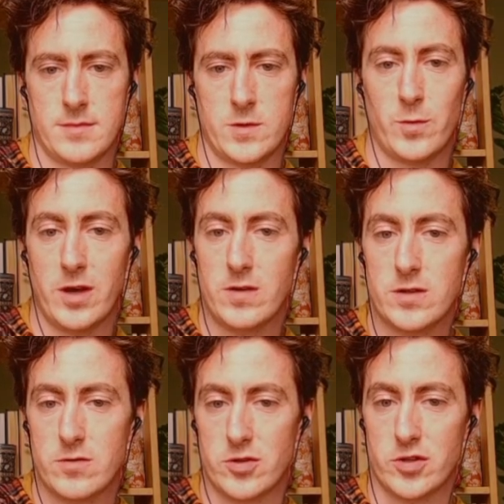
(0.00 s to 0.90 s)
we
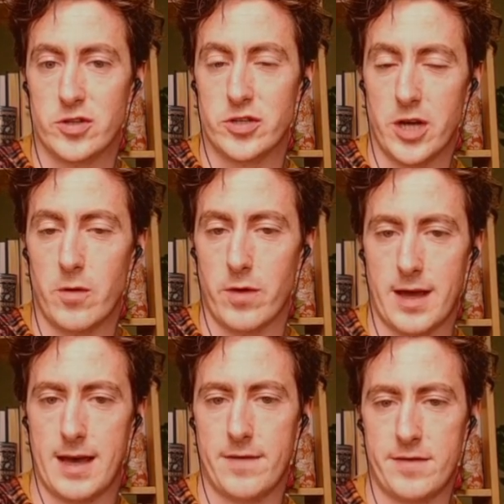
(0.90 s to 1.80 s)
also just don't
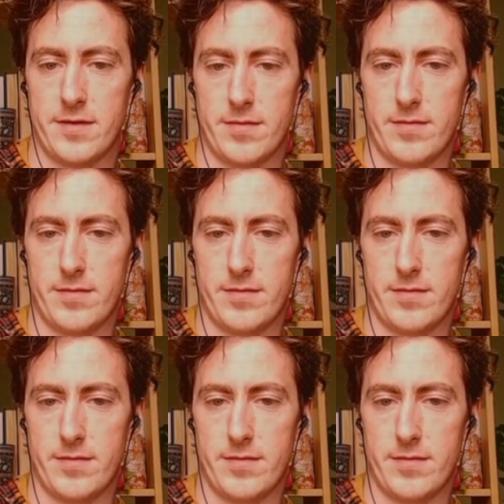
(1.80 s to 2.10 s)
have to